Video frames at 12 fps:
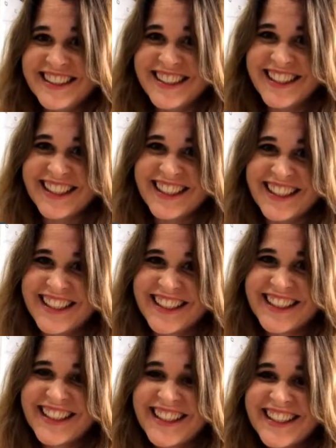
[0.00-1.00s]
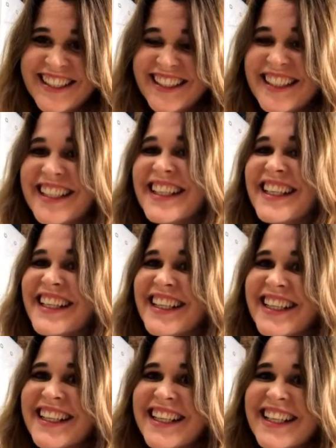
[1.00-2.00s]

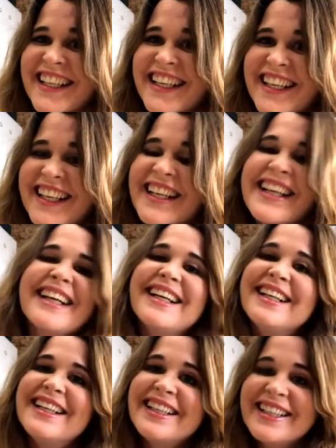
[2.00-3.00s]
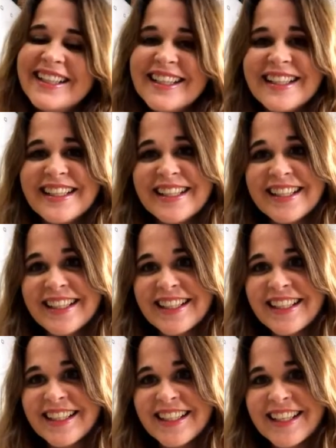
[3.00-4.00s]

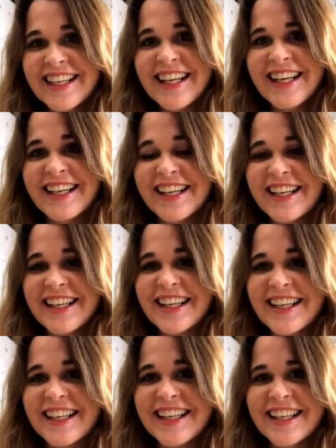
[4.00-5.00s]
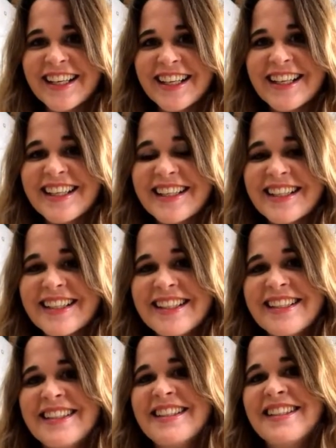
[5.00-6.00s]

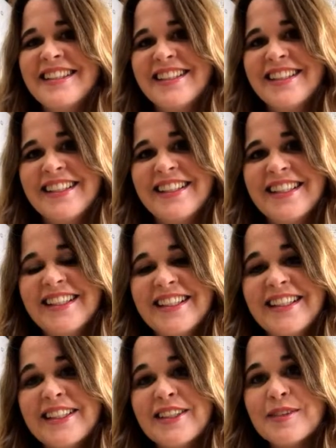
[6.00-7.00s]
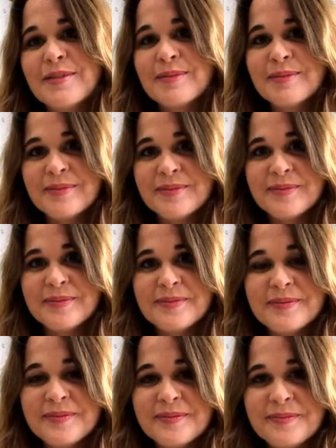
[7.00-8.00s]
No words are spoken by the person on screen.